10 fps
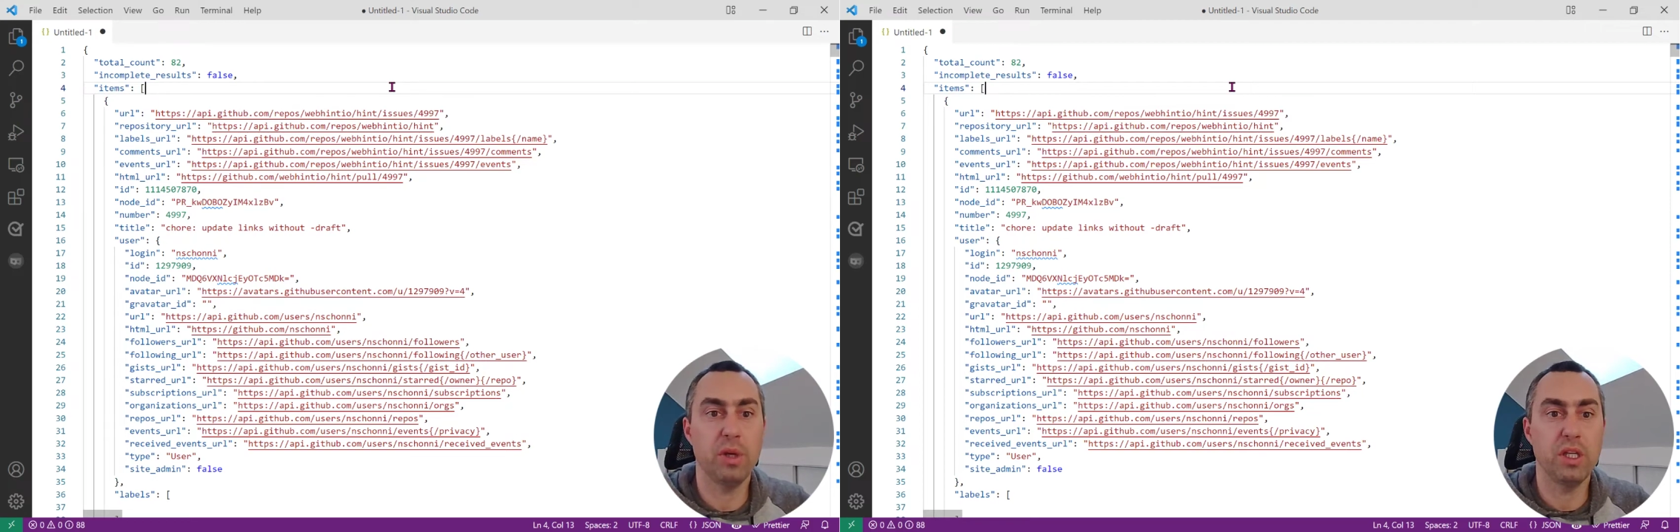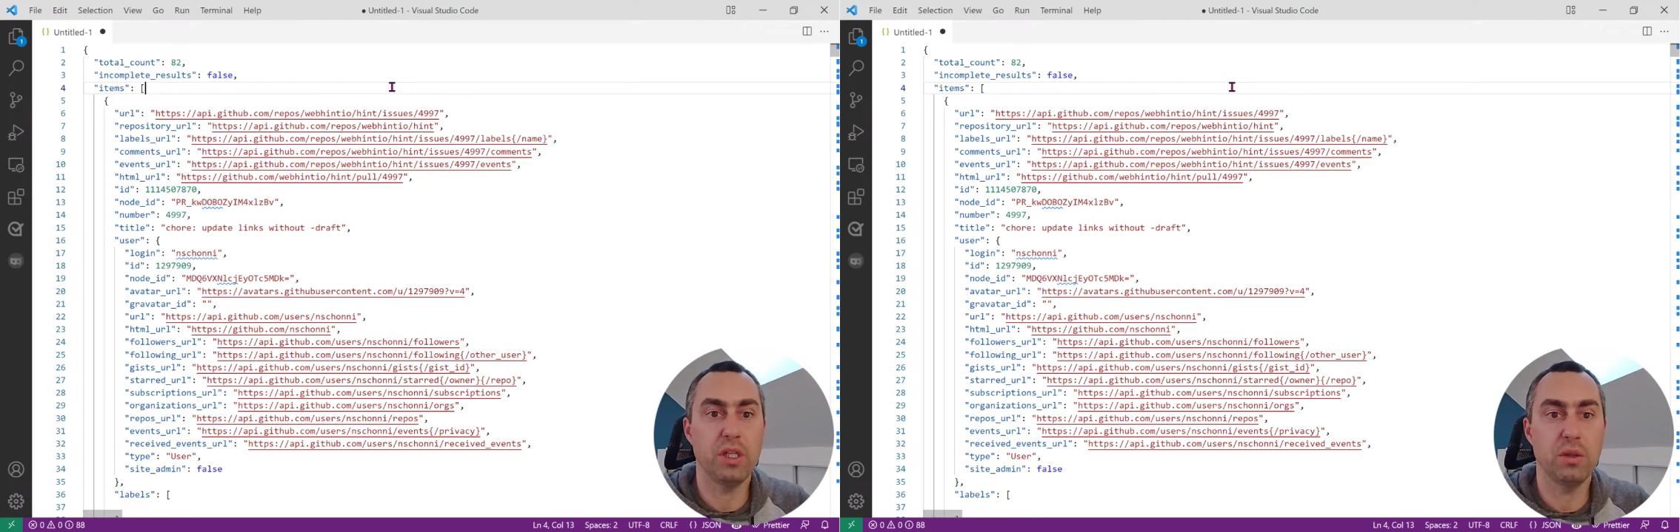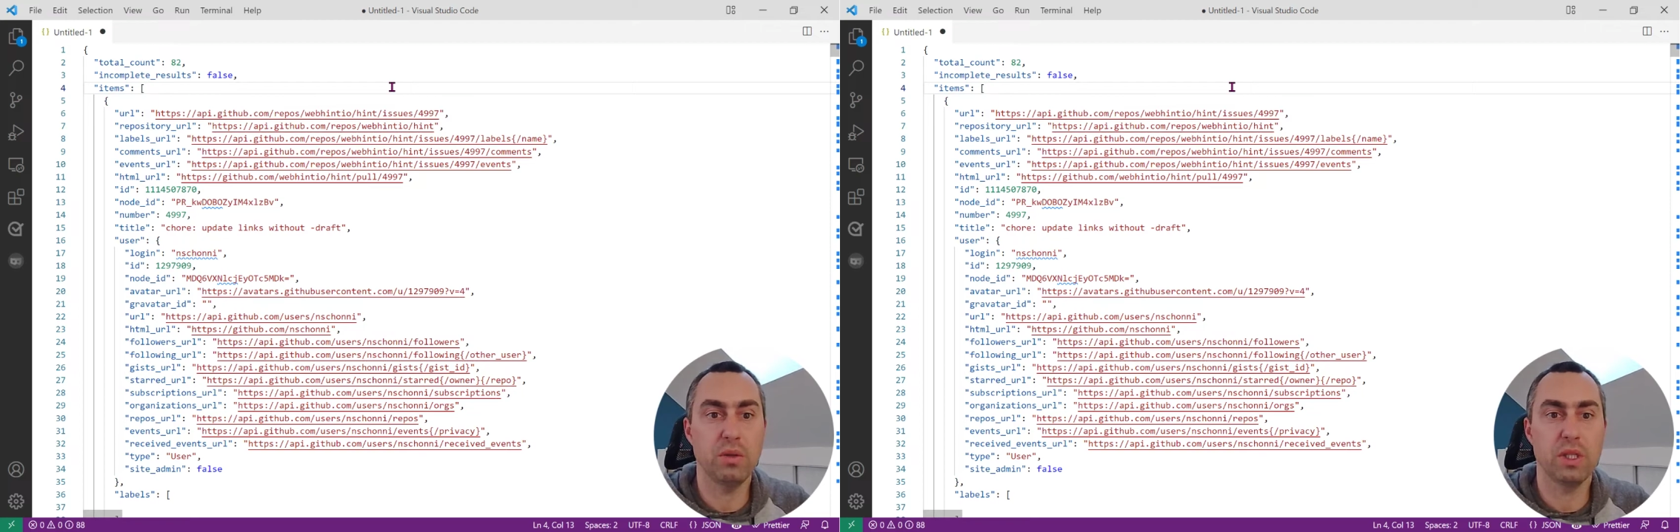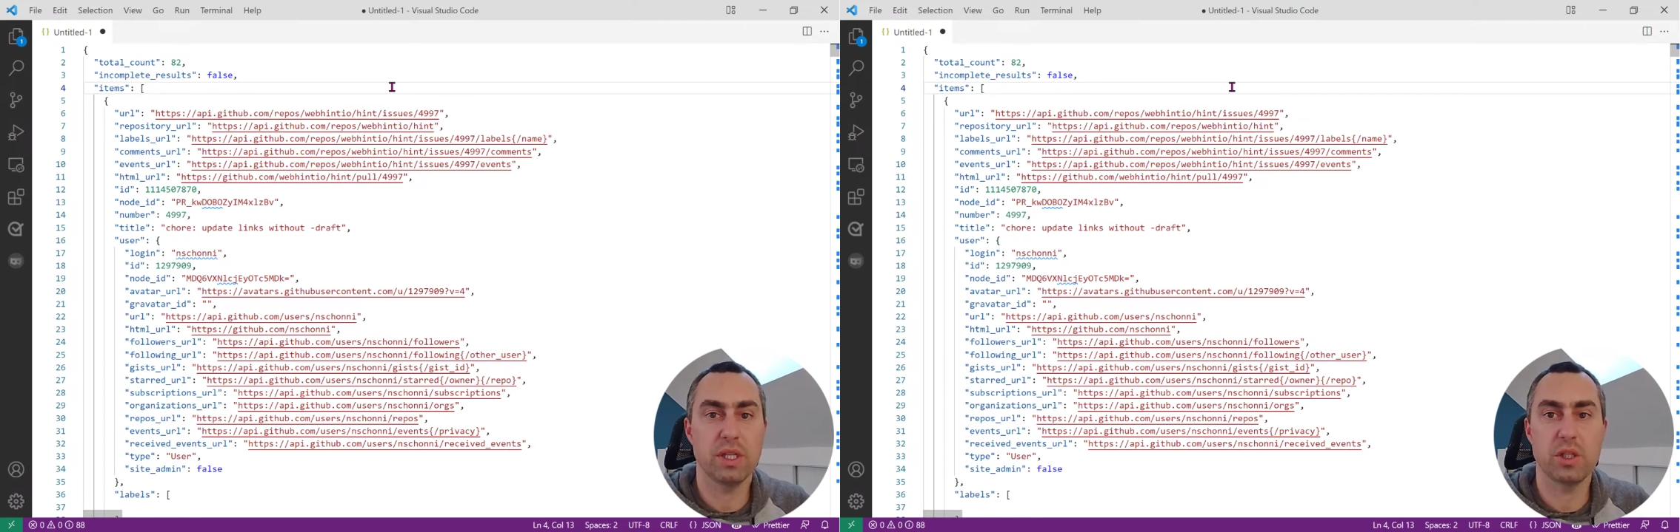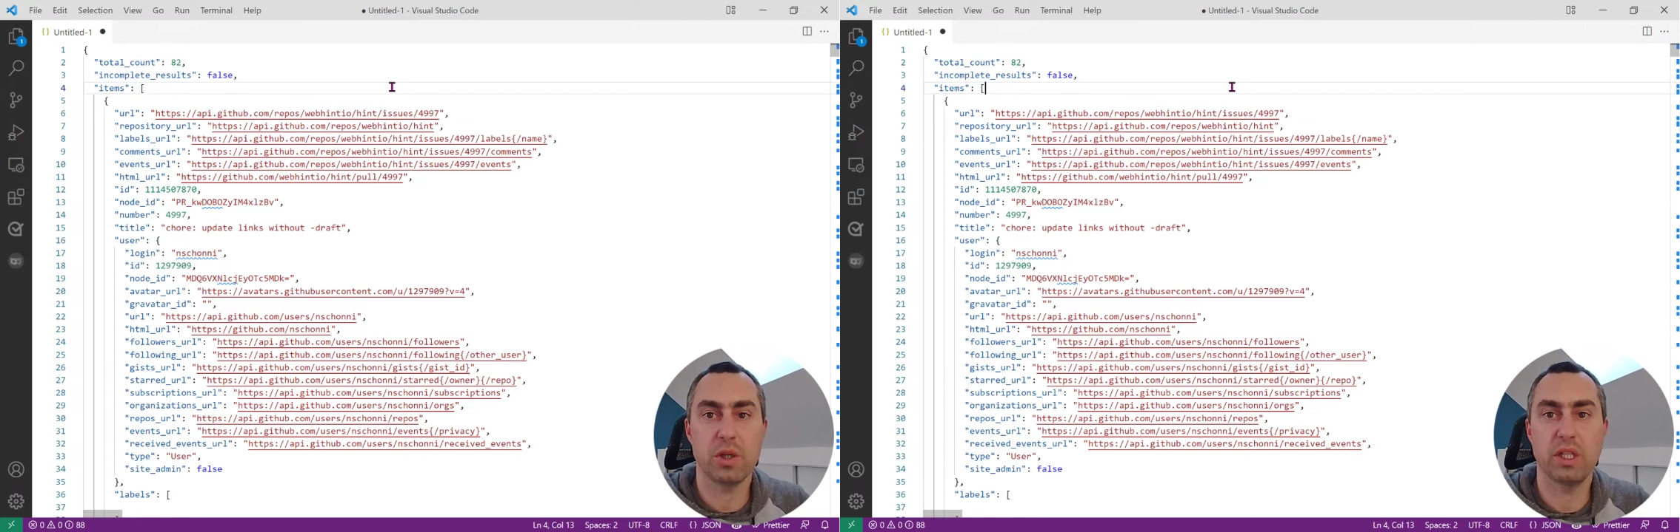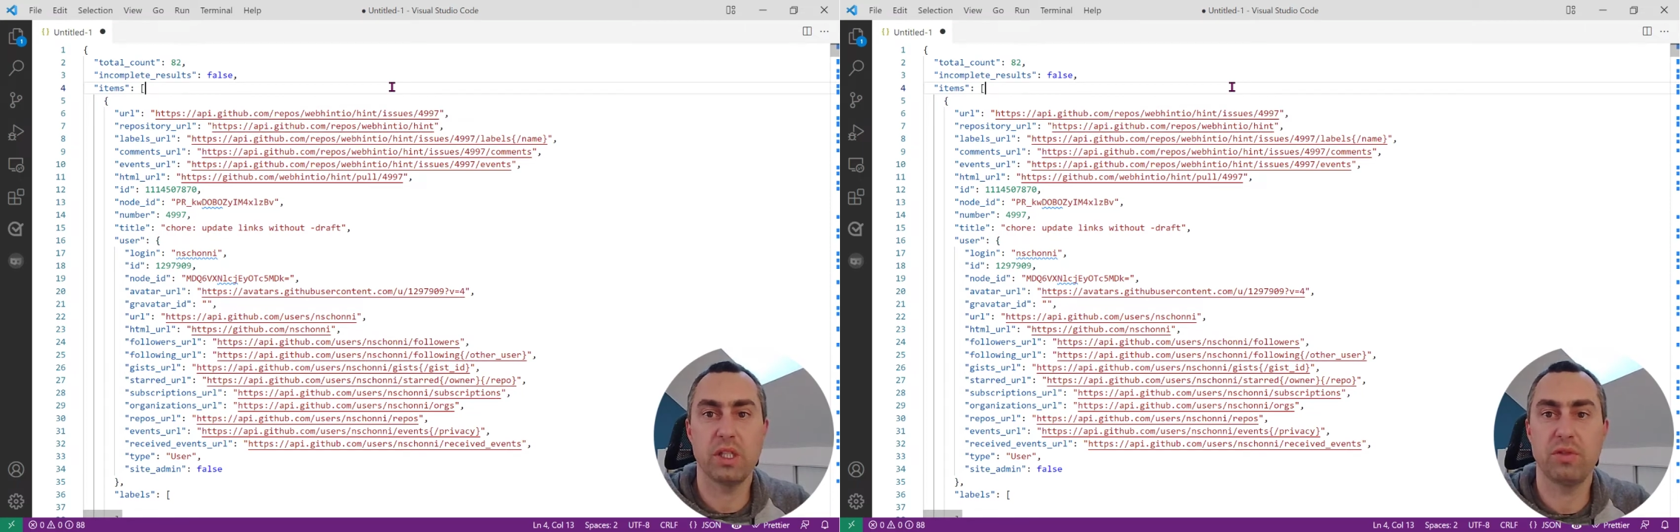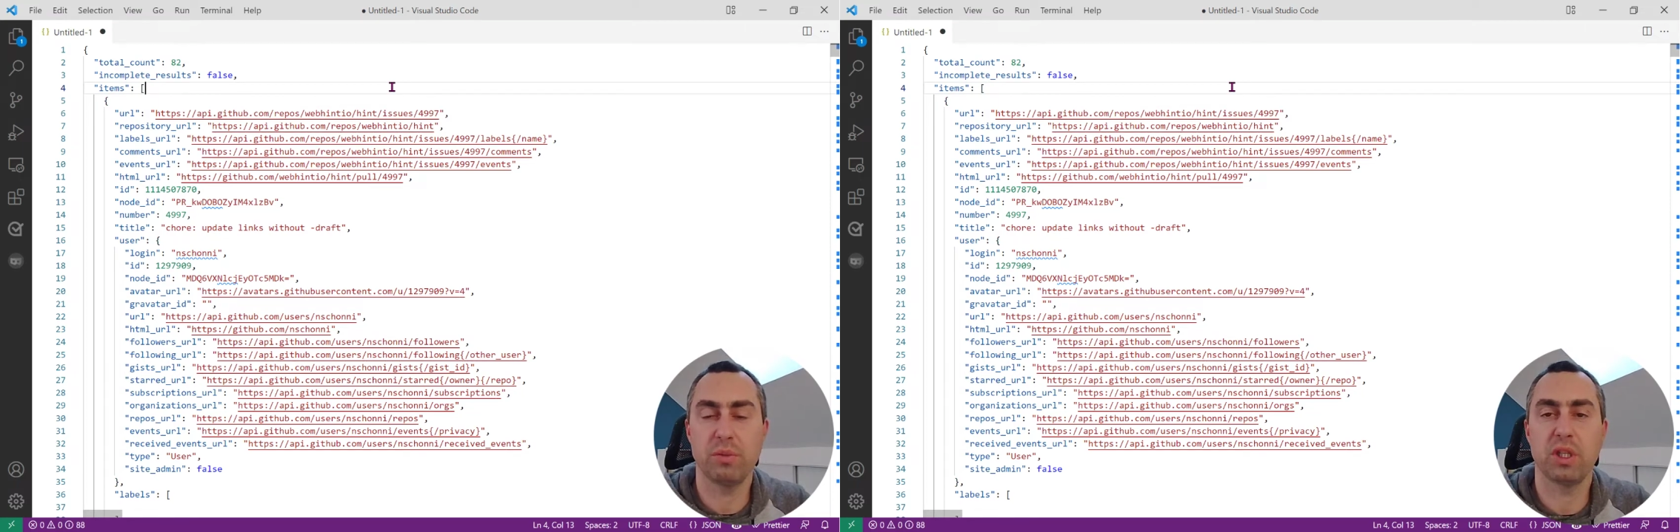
issues extracted from